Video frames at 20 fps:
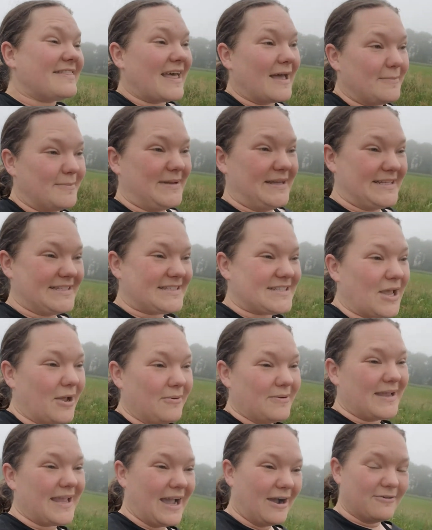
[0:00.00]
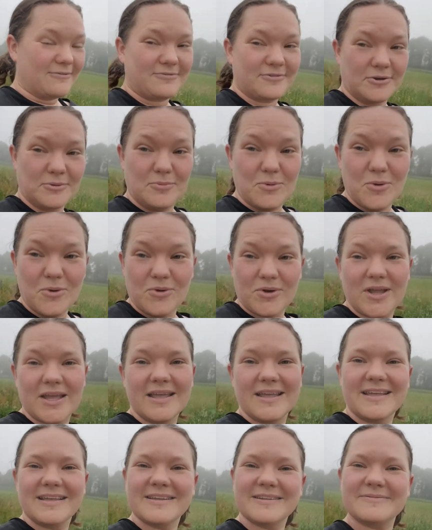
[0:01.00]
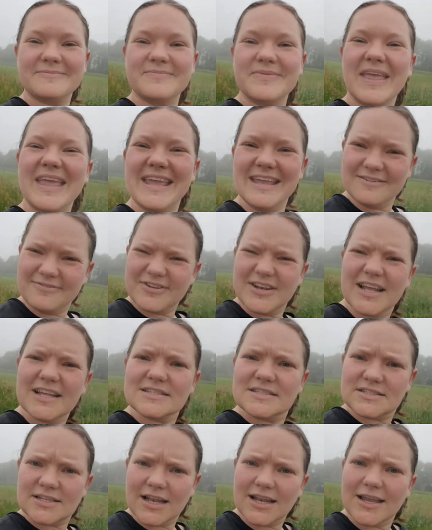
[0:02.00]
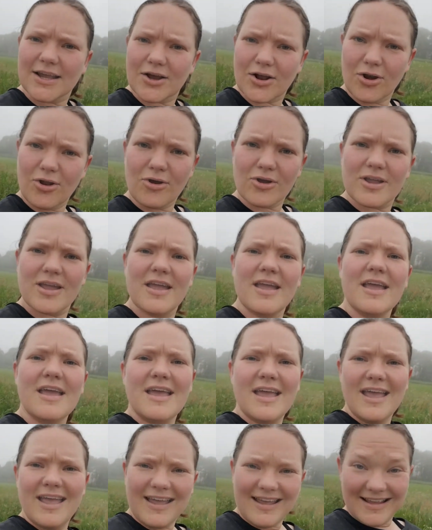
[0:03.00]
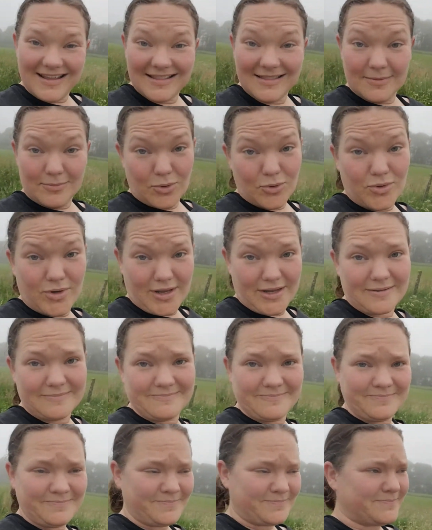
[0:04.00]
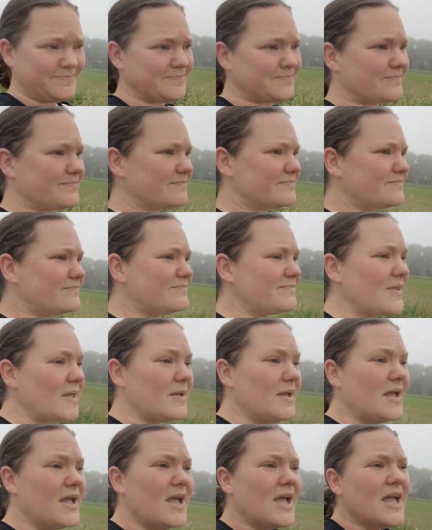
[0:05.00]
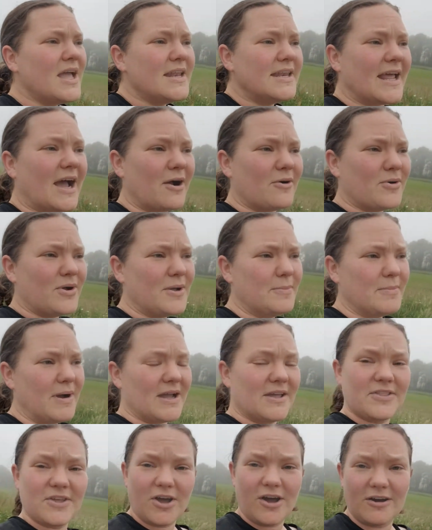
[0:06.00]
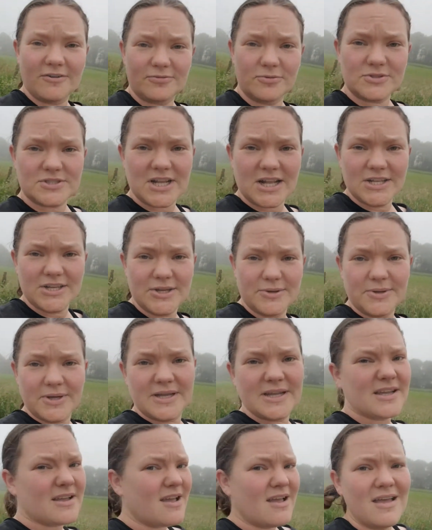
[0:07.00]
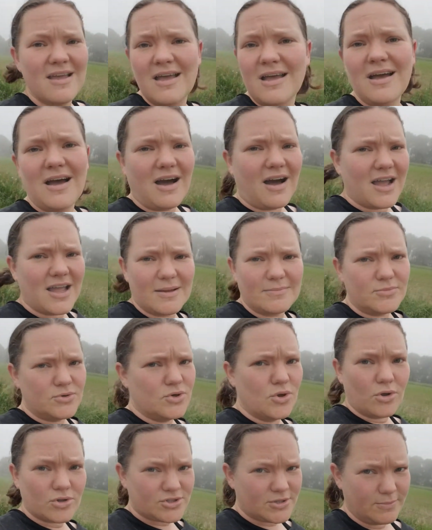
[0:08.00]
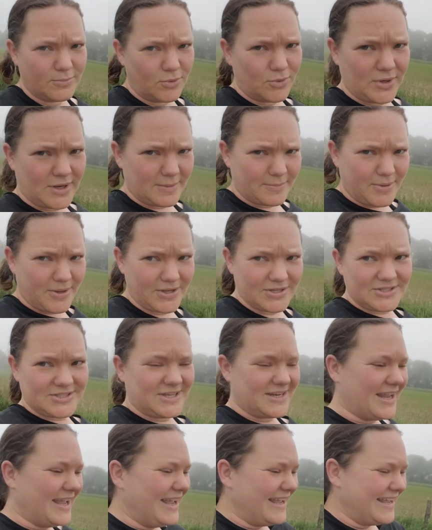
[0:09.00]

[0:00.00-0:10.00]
that means going out for a walk, even at silly o'clock in the morning. Now, my other half will tell you, I am not a morning person.